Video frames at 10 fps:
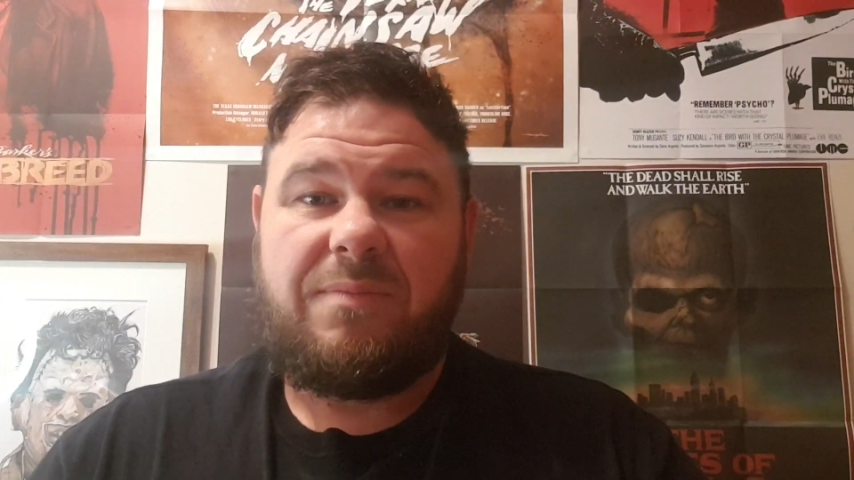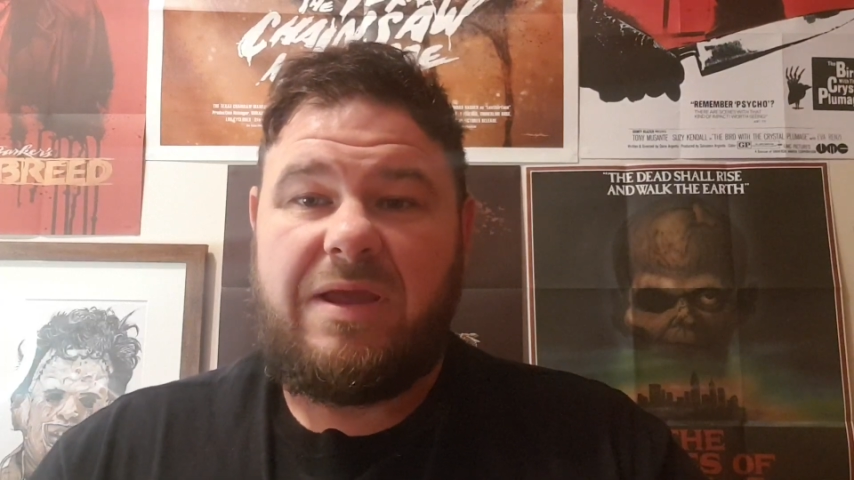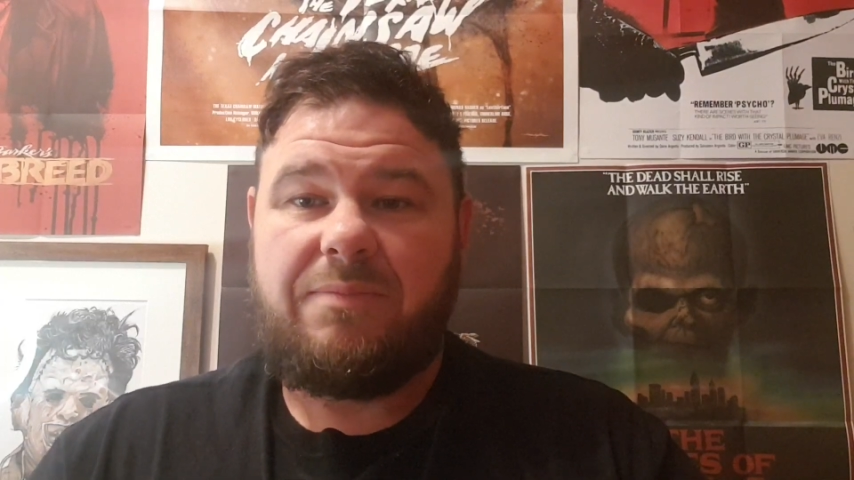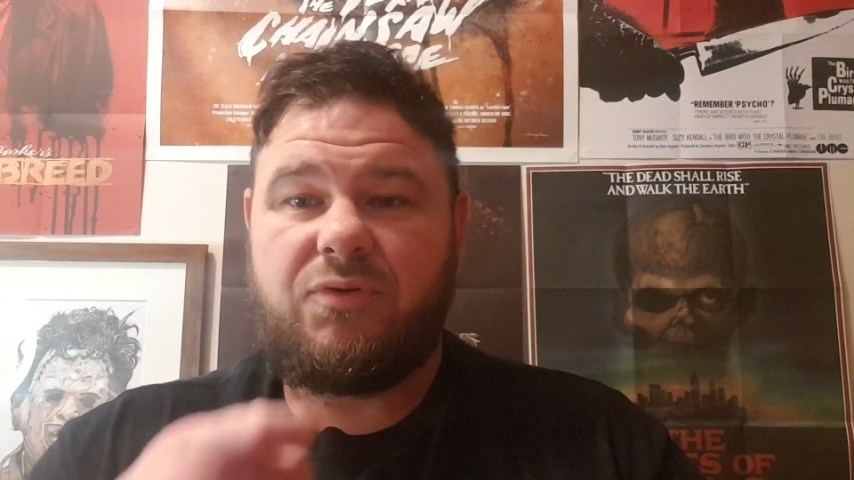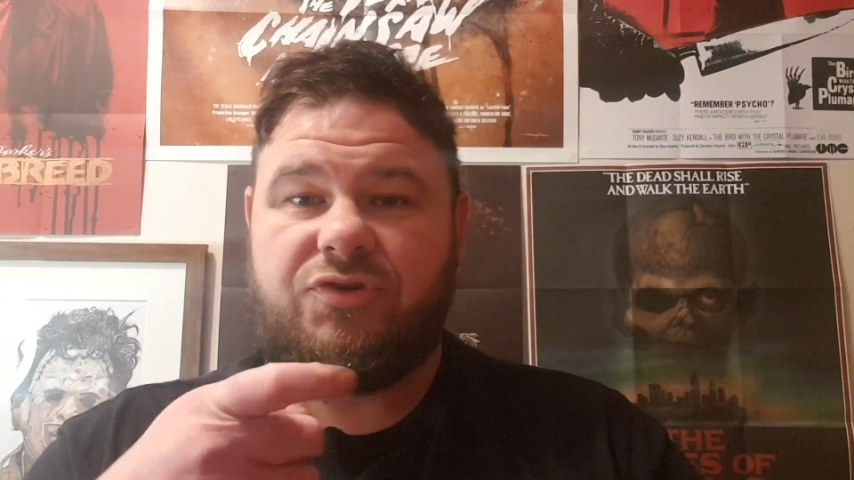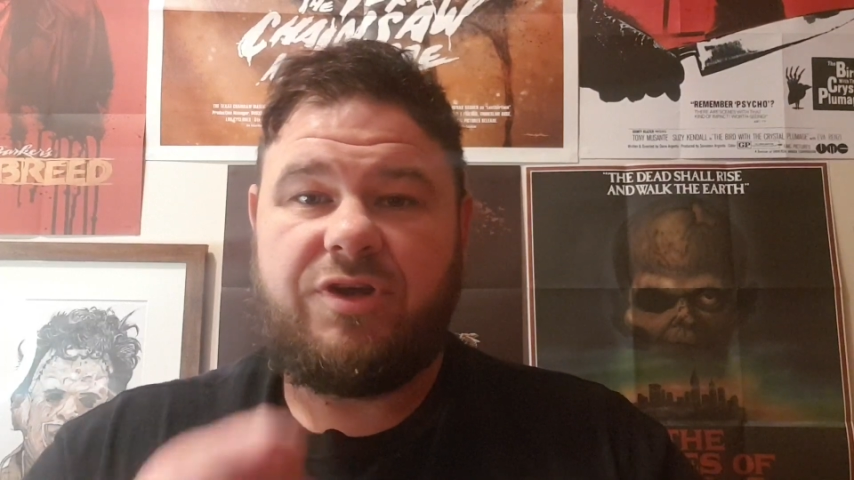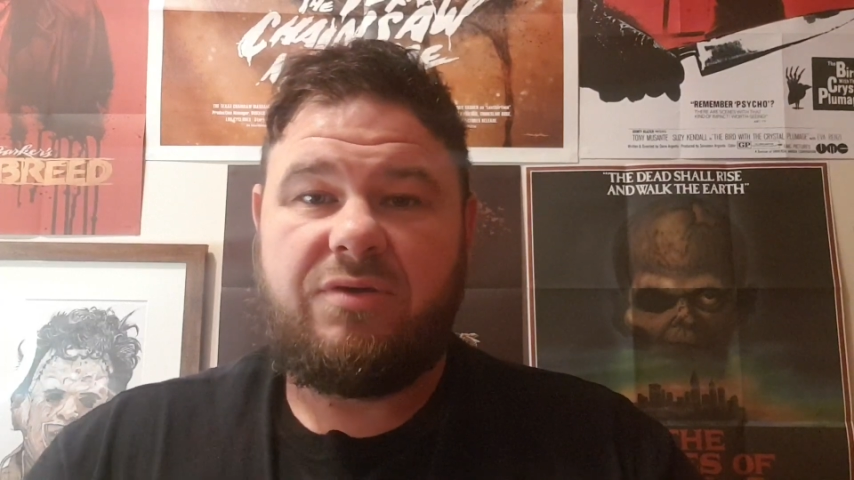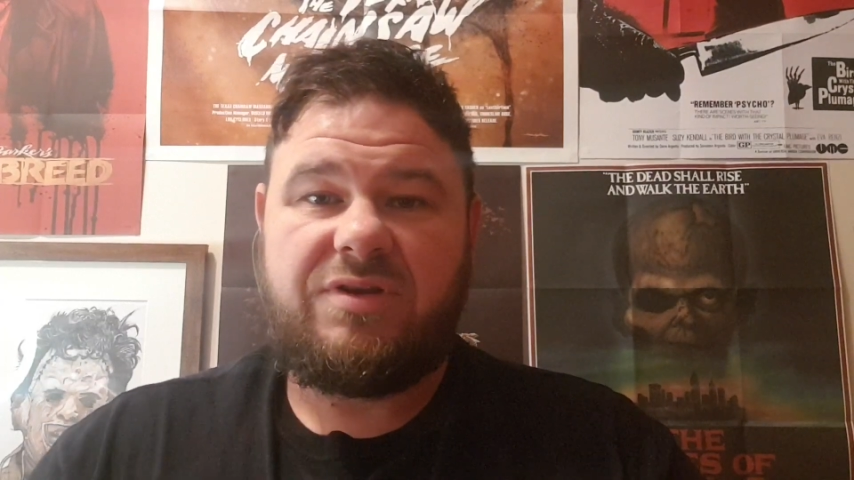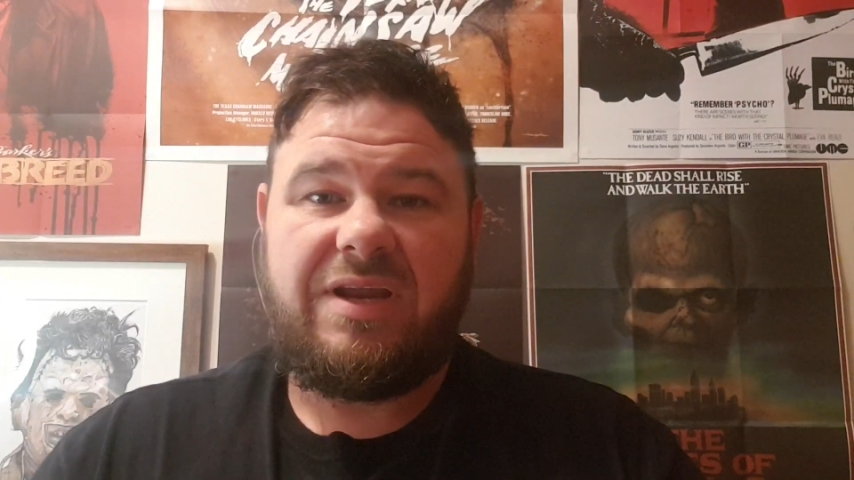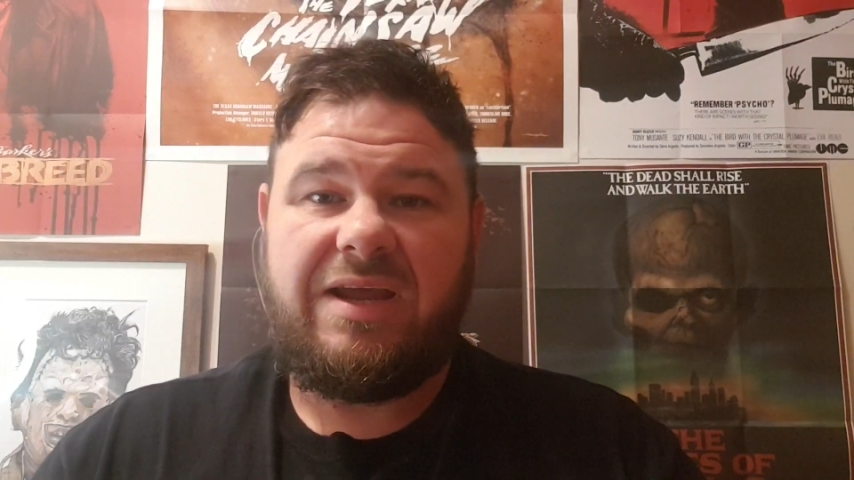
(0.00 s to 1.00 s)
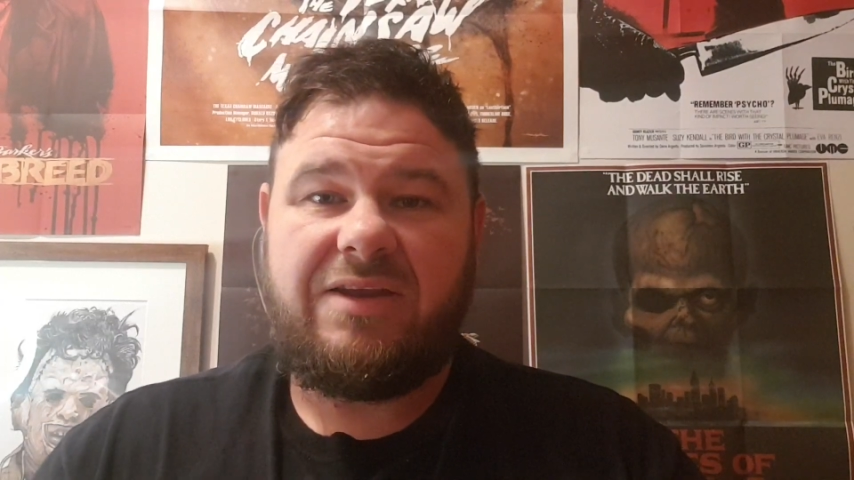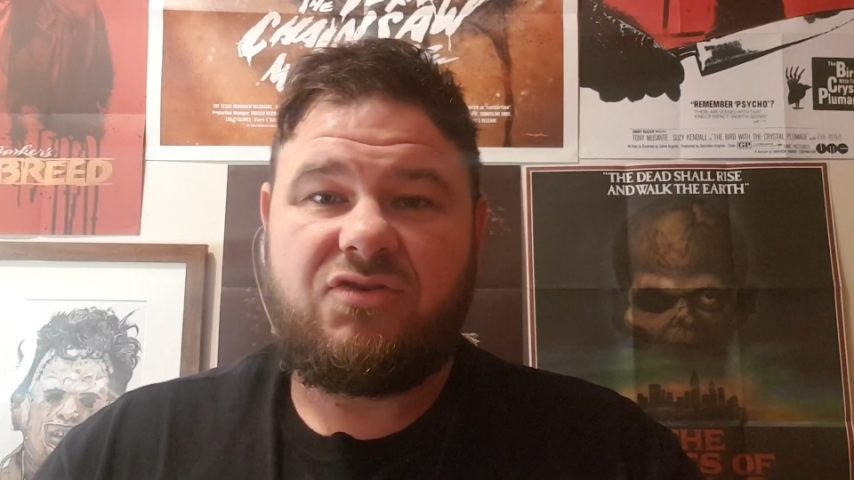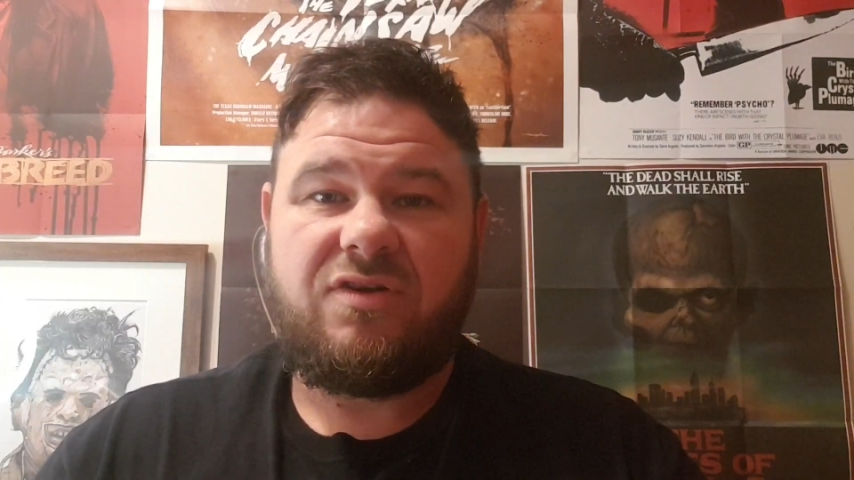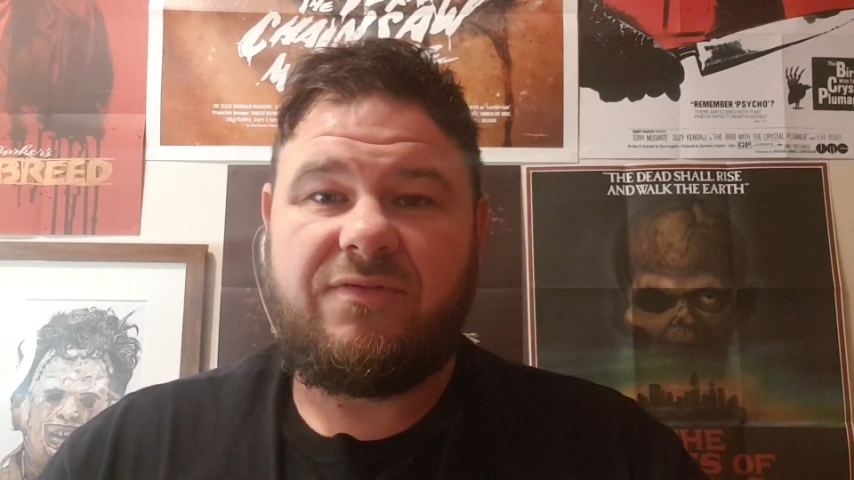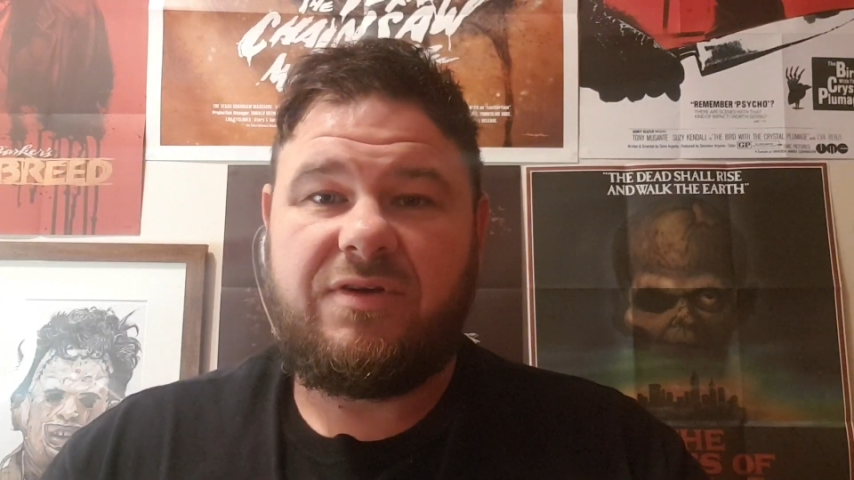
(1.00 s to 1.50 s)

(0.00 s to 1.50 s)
people shooting at each other,